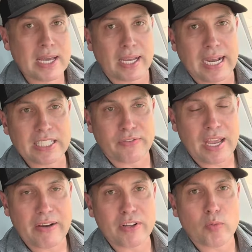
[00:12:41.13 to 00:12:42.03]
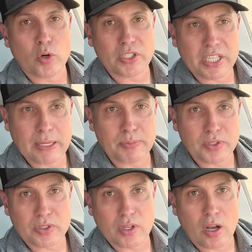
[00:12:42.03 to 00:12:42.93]
Guys, if you have any more
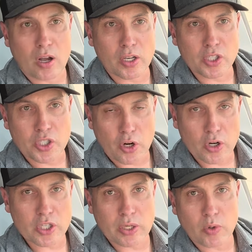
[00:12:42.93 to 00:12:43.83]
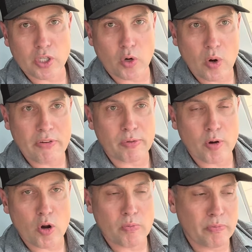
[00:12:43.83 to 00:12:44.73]
tips on charging when you're away from
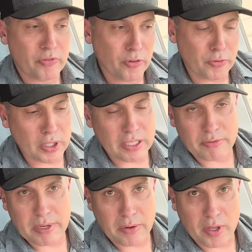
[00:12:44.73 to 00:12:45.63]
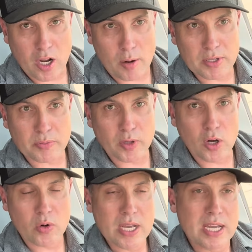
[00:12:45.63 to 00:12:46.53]
home, feel free to leave them down in the comments
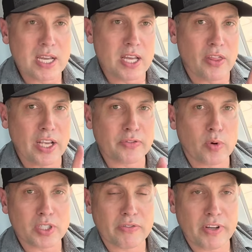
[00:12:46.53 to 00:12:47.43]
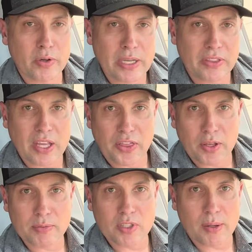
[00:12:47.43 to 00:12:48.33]
below. Thanks for watching the video. Hit that
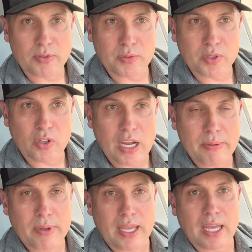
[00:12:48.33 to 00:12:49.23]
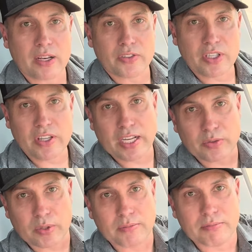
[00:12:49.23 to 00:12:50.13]
thumbs up, subscribe, and I'll see you in the next
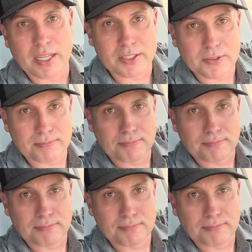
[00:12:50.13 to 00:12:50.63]
one. Thanks.